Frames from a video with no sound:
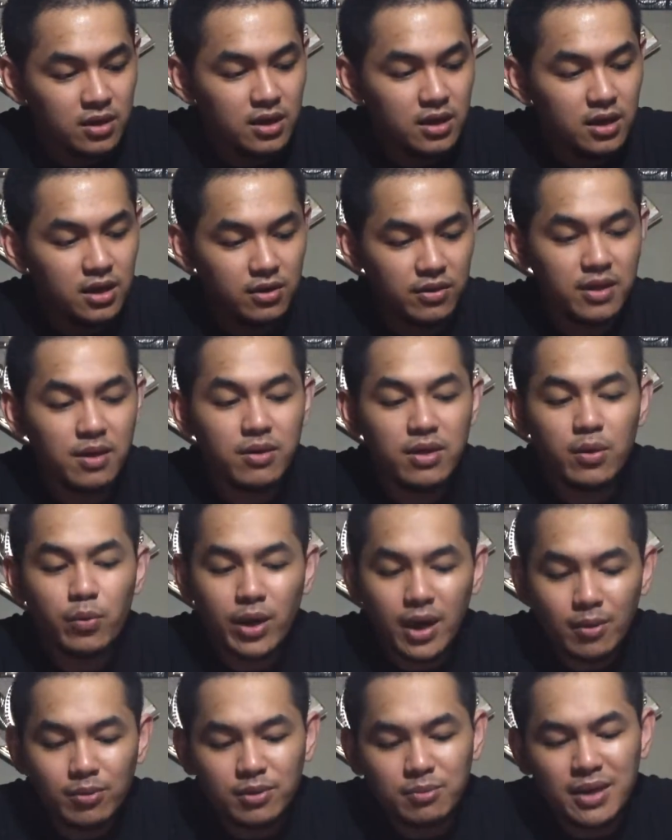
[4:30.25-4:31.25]
they
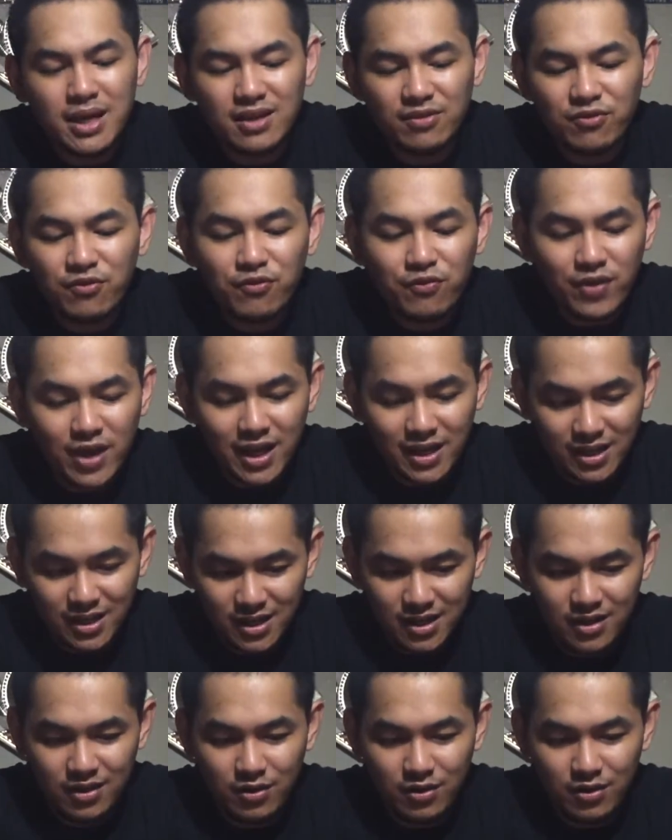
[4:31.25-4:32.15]
were able to make it fit